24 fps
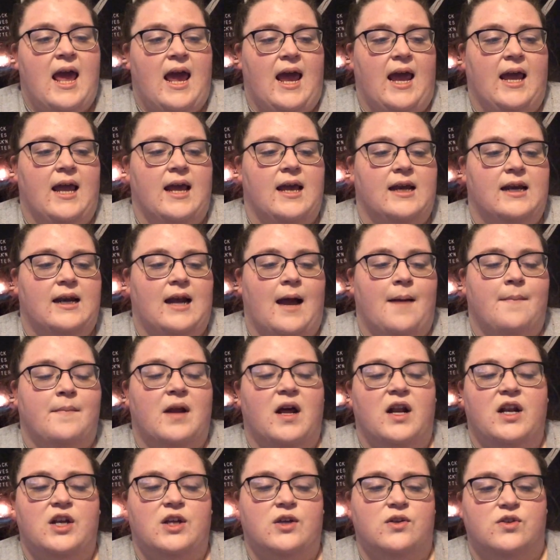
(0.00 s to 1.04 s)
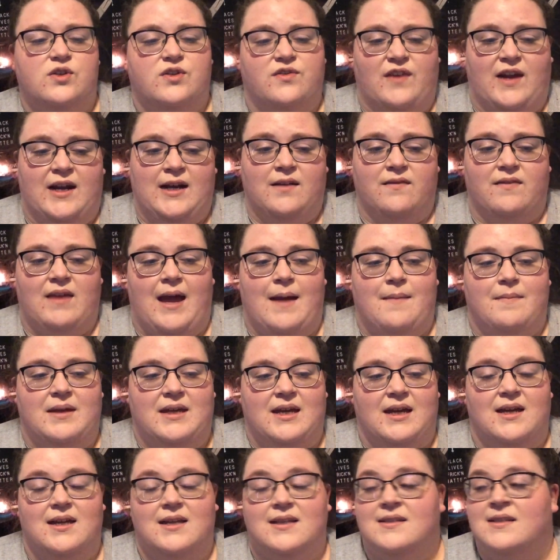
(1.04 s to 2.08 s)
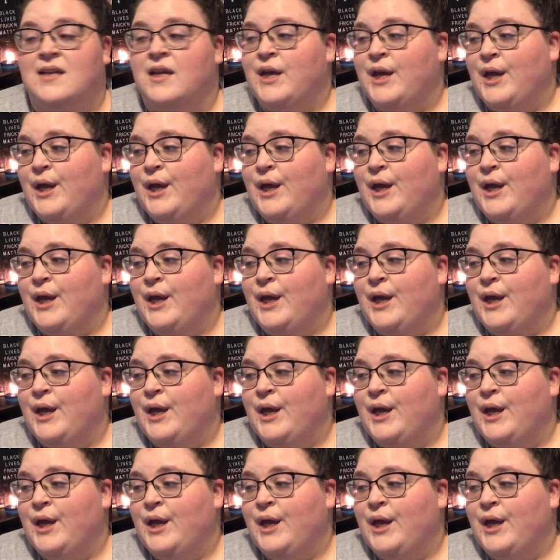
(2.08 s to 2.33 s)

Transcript: And I'm not a huge fan of that because